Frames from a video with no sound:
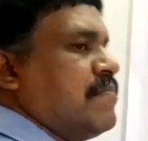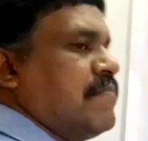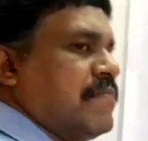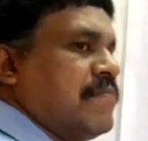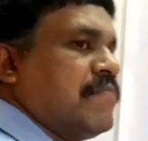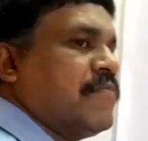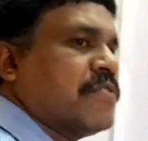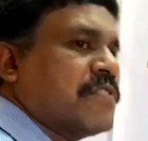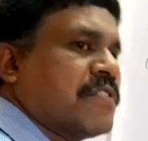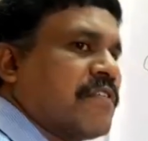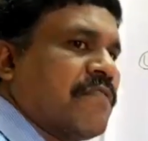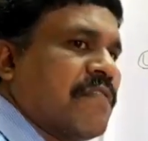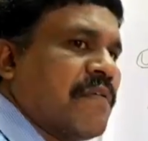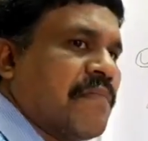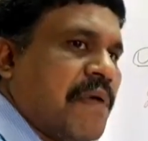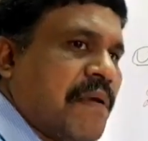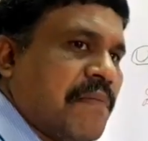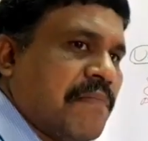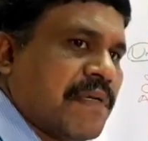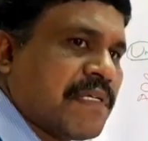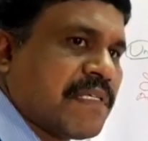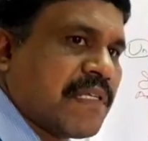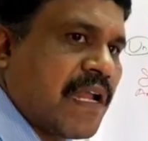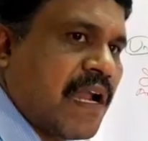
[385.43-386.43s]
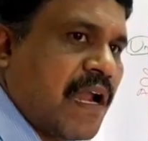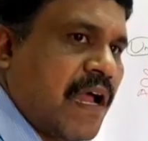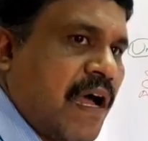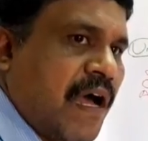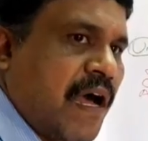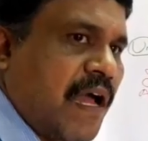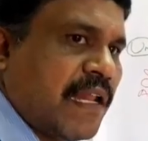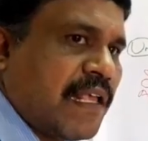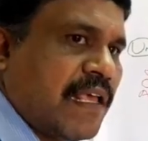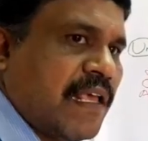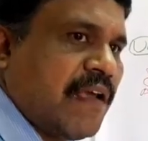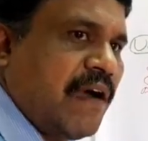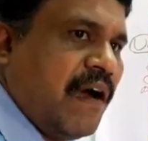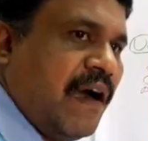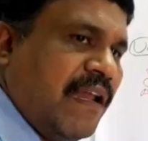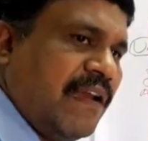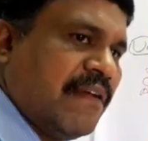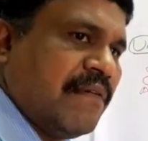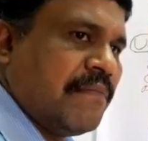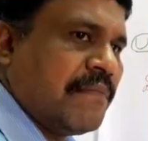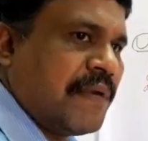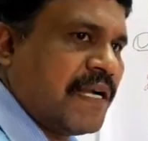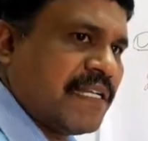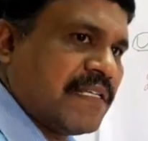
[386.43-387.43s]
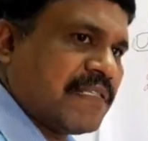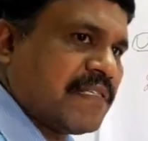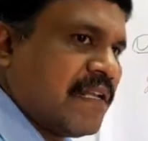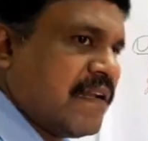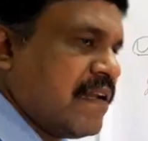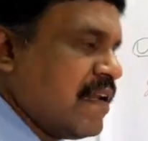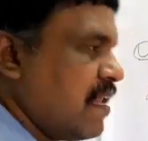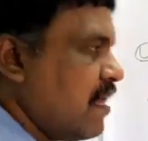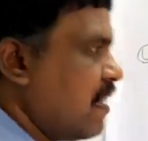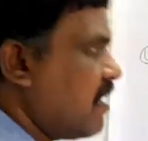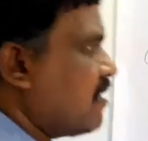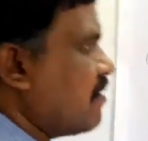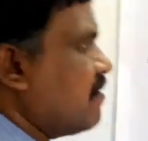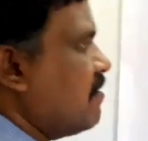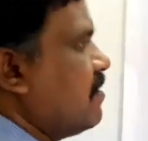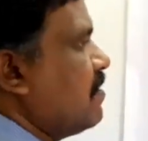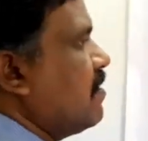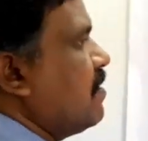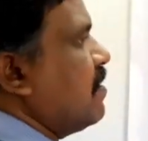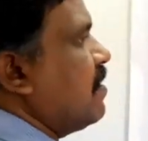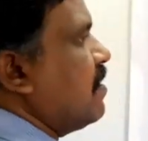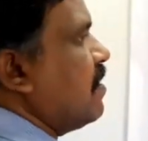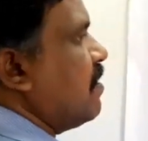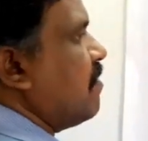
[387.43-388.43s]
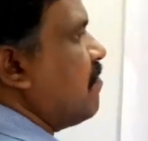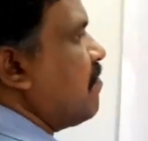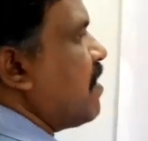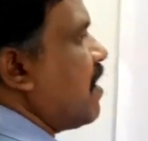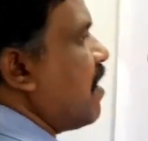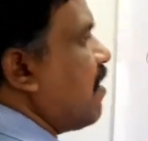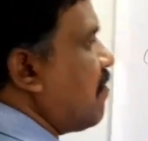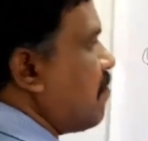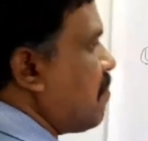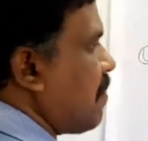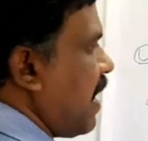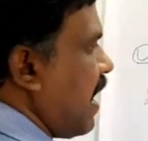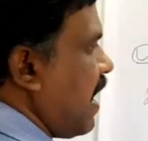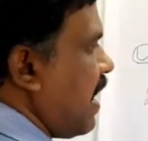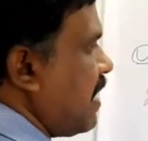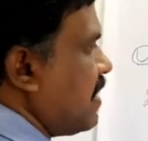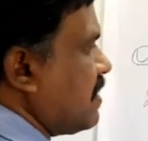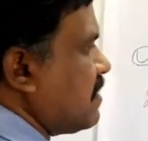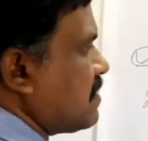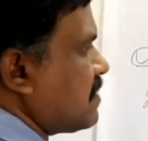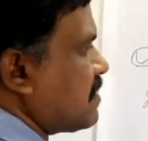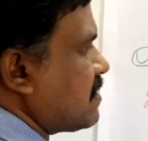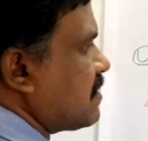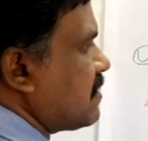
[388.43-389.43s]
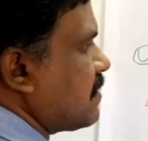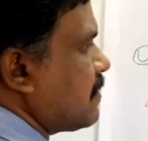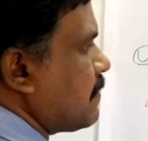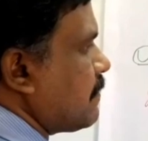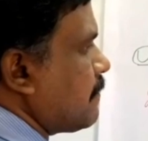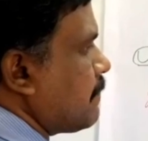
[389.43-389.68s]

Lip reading: Most of the members are algae are multicellular. We have plants,